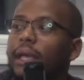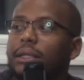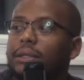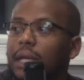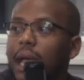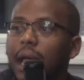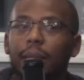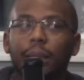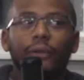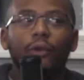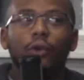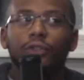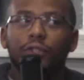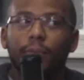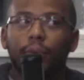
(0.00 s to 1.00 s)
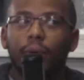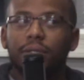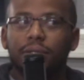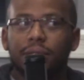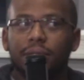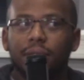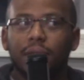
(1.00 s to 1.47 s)
exactly. No. You gonna
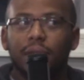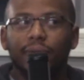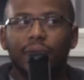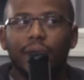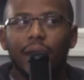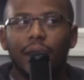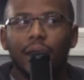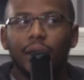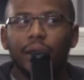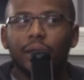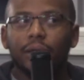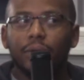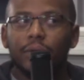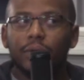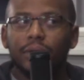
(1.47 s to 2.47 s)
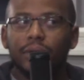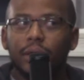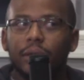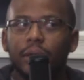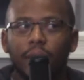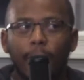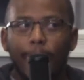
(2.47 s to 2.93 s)
support your son if he out here doing?
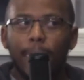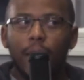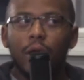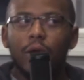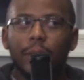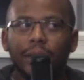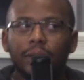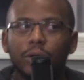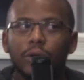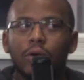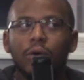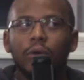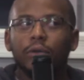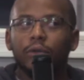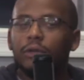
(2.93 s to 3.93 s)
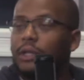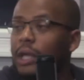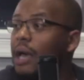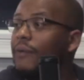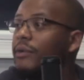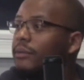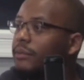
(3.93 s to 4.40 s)
No, like you
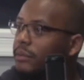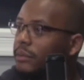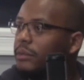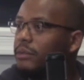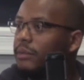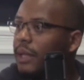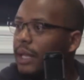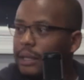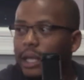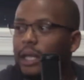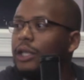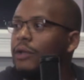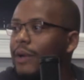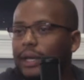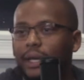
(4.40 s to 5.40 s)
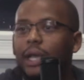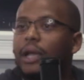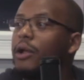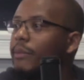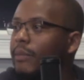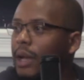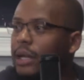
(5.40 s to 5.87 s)
love him. Right. I love you. I
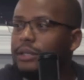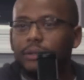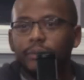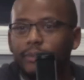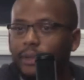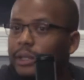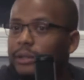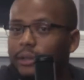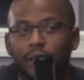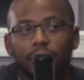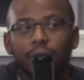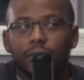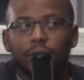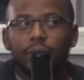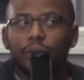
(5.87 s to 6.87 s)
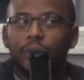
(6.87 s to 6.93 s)
care about you, but you